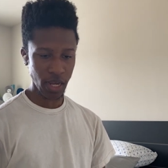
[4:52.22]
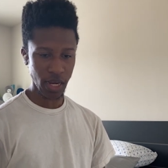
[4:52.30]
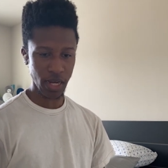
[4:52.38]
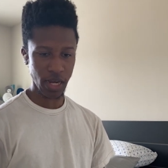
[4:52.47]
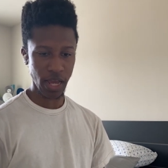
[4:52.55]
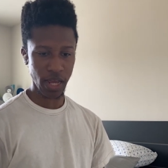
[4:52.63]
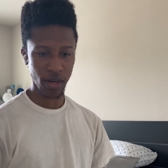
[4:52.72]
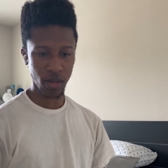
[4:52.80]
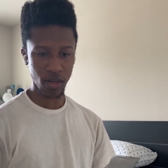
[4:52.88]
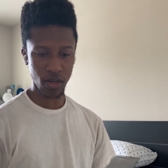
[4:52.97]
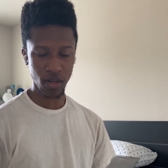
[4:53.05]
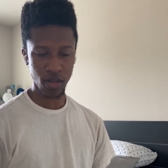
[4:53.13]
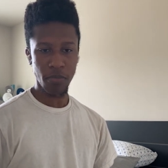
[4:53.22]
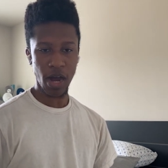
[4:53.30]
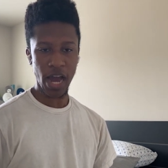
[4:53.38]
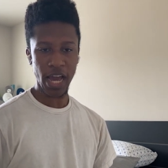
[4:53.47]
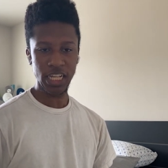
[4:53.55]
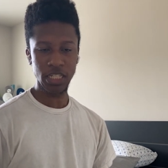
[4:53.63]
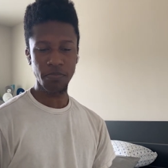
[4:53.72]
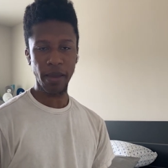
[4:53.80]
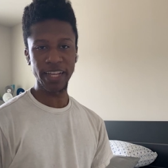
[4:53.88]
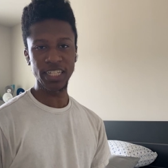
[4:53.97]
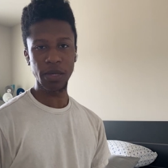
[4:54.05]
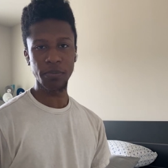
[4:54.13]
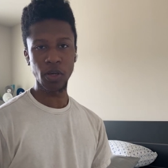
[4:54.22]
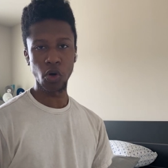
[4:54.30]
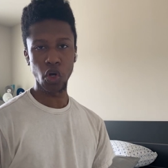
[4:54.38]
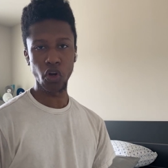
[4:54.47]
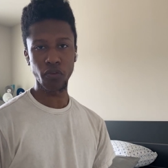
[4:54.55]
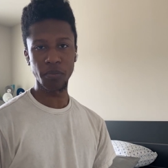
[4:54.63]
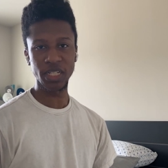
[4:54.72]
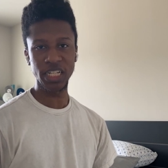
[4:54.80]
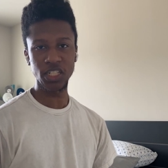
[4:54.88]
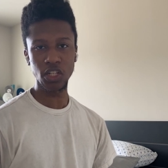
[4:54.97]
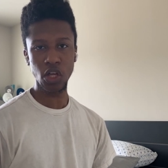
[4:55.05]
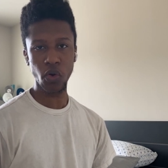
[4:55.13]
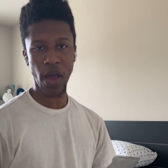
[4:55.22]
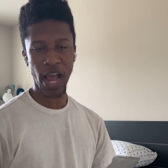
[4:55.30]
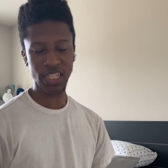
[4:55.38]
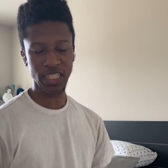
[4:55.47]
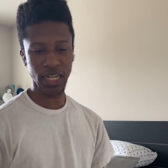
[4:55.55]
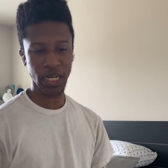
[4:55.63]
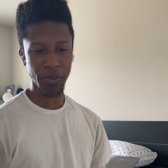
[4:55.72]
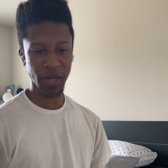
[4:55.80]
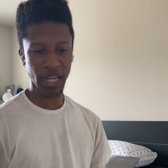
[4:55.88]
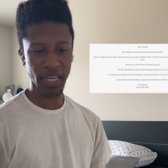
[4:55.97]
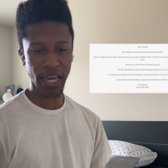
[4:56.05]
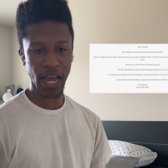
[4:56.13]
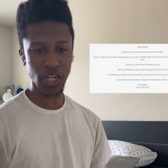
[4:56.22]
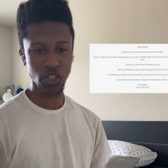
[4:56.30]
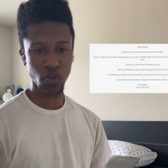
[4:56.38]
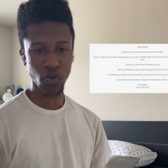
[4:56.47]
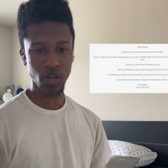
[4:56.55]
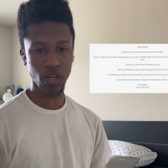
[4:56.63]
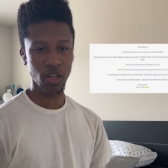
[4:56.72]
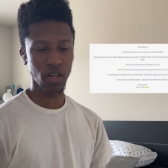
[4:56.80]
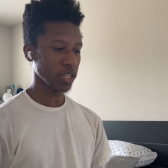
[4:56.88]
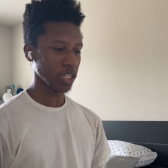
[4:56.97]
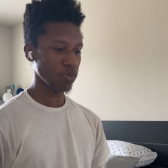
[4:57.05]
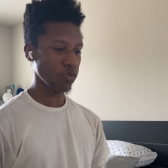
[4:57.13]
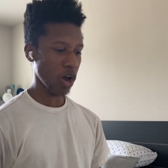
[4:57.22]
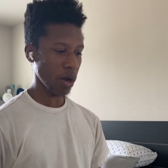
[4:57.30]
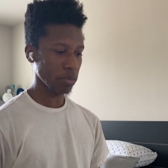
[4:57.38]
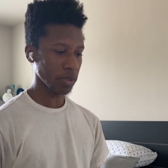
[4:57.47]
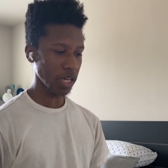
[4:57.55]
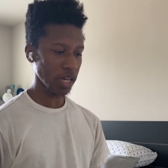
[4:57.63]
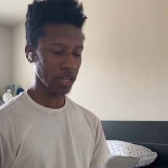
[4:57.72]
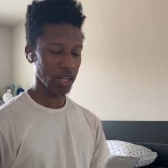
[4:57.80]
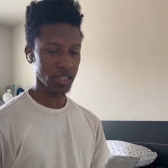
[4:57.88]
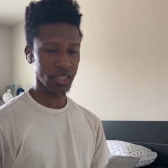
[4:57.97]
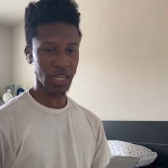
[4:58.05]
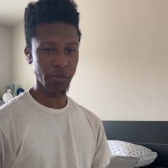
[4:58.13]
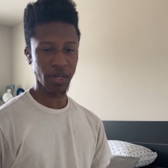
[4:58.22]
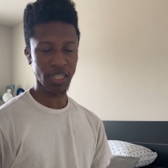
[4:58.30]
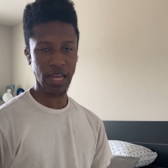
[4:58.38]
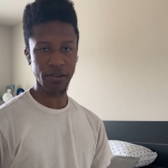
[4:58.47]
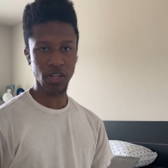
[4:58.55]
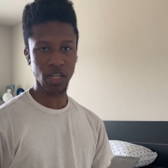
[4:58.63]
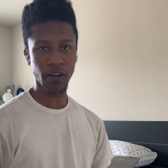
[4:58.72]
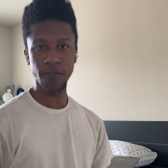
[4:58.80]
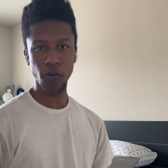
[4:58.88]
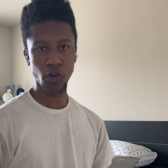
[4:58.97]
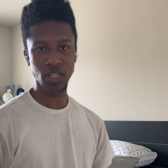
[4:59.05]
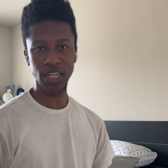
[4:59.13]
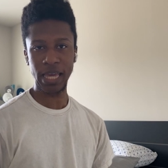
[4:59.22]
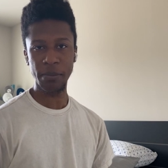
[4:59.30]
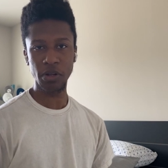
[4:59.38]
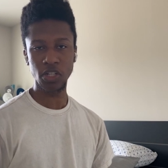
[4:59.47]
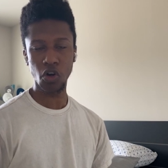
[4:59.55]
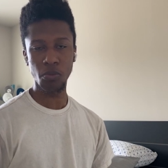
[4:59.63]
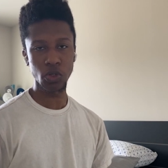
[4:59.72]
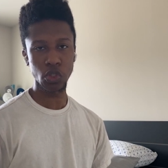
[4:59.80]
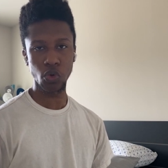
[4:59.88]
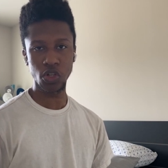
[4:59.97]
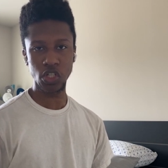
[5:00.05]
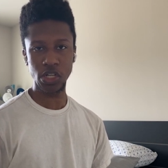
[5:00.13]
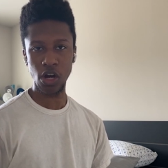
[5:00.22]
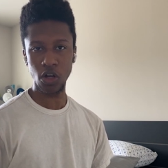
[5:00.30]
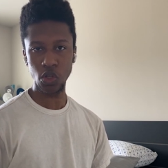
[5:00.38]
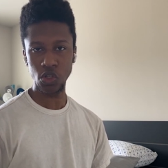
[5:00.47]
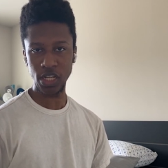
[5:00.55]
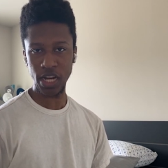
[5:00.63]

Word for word: And then uh, my Space Hippie order from Titolo actually ended up getting canceled, which is probably a good thing because after the conversion, it came out to almost two hundred dollars.